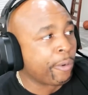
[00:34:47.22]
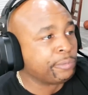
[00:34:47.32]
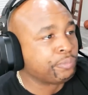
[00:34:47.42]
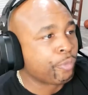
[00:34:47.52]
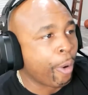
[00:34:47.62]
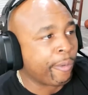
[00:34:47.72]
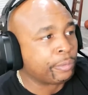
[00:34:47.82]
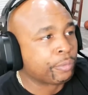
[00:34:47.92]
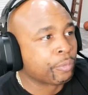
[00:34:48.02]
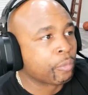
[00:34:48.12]
Hey,
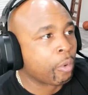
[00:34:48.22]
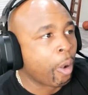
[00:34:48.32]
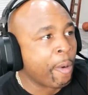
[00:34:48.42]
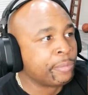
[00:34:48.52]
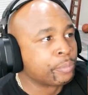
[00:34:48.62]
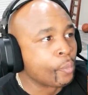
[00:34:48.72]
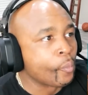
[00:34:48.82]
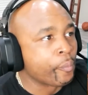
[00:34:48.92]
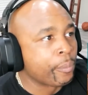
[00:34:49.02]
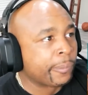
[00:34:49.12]
buddy, you and that fascist
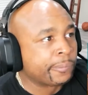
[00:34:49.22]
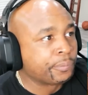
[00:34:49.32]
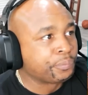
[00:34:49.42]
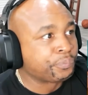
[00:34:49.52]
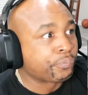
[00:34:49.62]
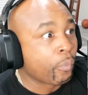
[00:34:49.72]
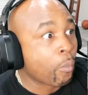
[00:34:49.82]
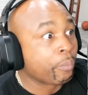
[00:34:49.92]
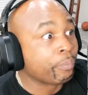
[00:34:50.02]
are on the kiss cam.